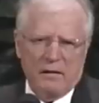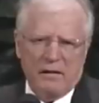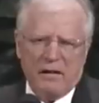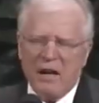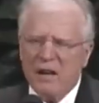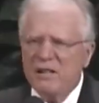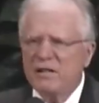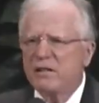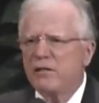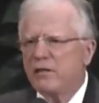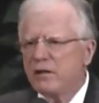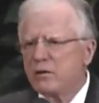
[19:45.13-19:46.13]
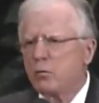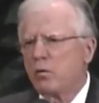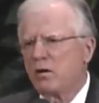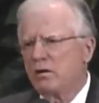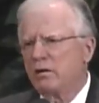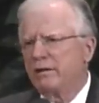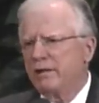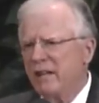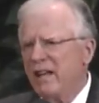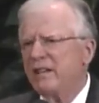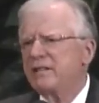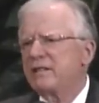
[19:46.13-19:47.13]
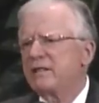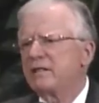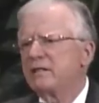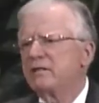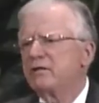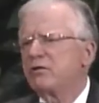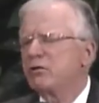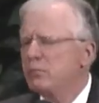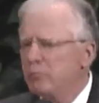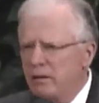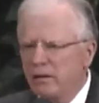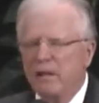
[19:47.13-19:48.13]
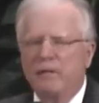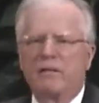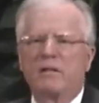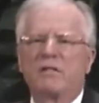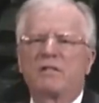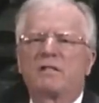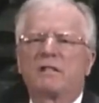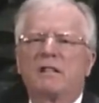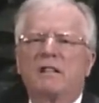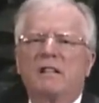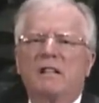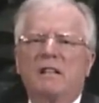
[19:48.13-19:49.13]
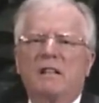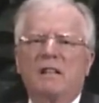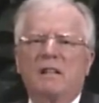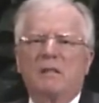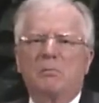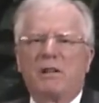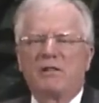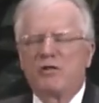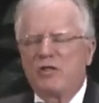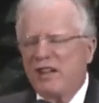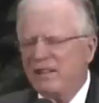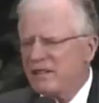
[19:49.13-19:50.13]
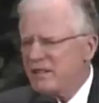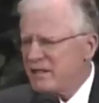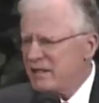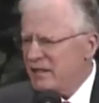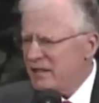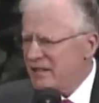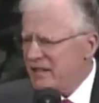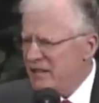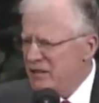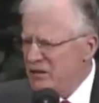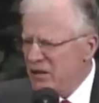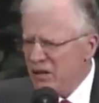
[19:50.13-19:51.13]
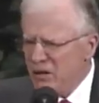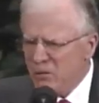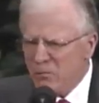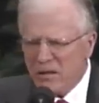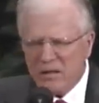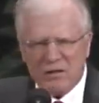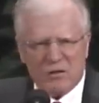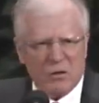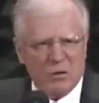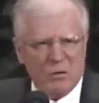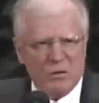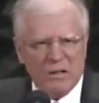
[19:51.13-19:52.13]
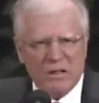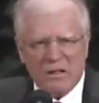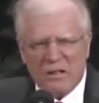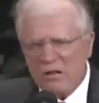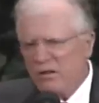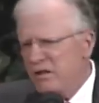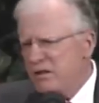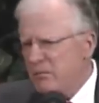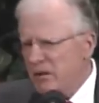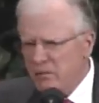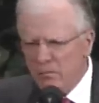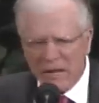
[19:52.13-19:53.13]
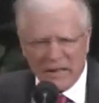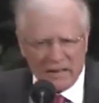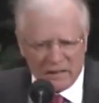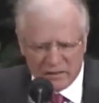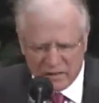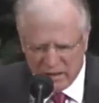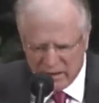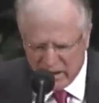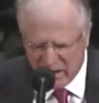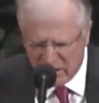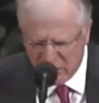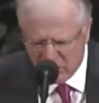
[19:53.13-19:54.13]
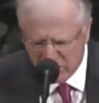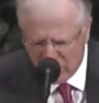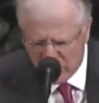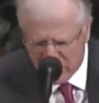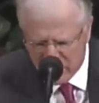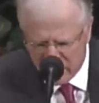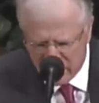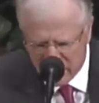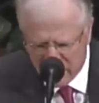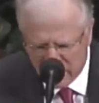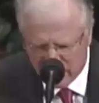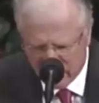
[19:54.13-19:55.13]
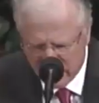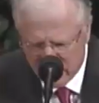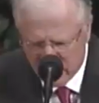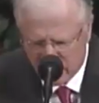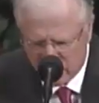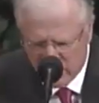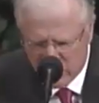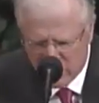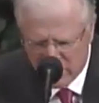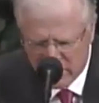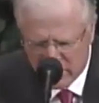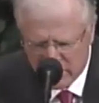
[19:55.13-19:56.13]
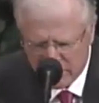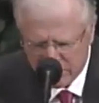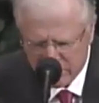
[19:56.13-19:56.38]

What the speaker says: The cares of this world, yes, true believers, but just continuing to earn as much money as they can. You'll notice the deceitfulness of riches.